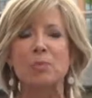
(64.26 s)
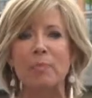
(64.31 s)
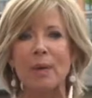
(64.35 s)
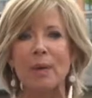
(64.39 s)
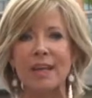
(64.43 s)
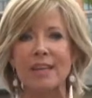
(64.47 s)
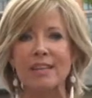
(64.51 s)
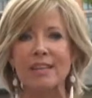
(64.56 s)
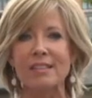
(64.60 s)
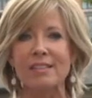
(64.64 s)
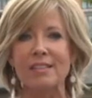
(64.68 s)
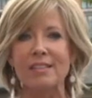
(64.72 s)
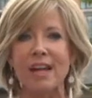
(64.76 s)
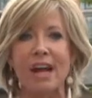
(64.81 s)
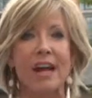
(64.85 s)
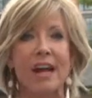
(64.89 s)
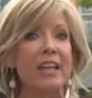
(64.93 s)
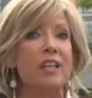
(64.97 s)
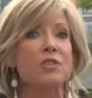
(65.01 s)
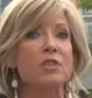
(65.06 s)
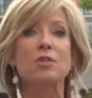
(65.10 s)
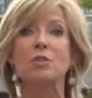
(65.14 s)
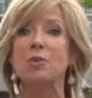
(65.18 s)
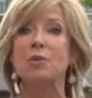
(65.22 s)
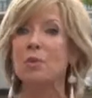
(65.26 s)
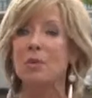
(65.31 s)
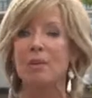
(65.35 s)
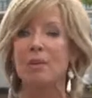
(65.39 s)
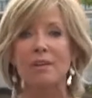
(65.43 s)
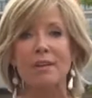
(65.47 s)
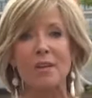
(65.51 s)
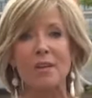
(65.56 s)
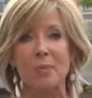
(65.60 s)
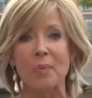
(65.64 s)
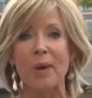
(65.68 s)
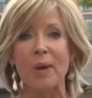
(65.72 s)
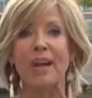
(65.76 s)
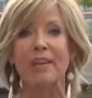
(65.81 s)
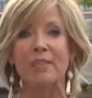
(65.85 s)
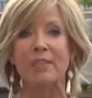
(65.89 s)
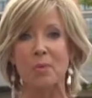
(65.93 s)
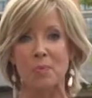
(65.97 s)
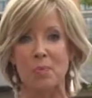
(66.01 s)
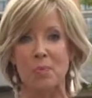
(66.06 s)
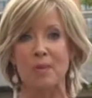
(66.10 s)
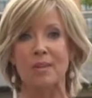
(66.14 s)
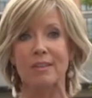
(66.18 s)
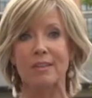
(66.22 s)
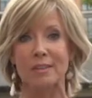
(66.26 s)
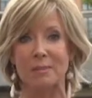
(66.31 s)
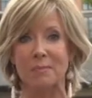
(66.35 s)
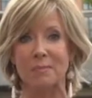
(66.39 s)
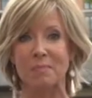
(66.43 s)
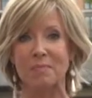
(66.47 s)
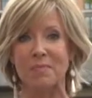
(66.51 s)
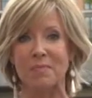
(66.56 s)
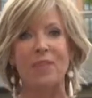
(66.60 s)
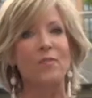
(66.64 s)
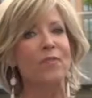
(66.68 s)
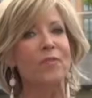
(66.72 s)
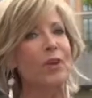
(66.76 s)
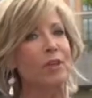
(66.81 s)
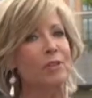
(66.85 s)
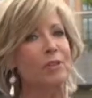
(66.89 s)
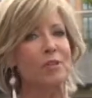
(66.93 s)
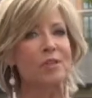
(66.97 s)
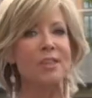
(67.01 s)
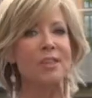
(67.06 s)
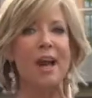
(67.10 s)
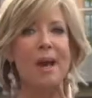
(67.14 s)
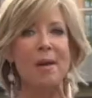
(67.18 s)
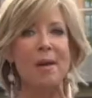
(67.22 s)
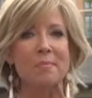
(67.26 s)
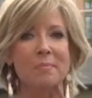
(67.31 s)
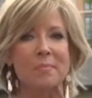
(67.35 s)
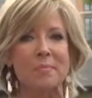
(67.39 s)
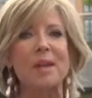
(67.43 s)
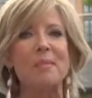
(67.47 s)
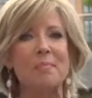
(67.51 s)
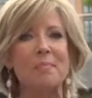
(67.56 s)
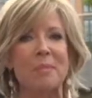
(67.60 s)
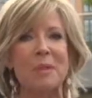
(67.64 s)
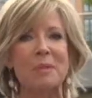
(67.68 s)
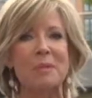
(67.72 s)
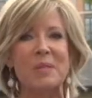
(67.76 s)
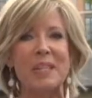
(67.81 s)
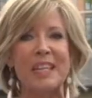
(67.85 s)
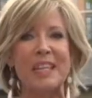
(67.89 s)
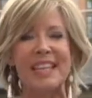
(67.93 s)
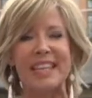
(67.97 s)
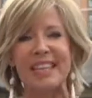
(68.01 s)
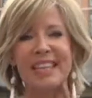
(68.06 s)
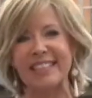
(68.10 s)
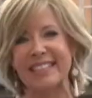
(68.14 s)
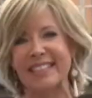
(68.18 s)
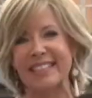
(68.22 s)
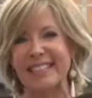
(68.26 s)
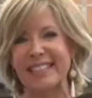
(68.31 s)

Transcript: buds on a tour around the world. First stop, Botika.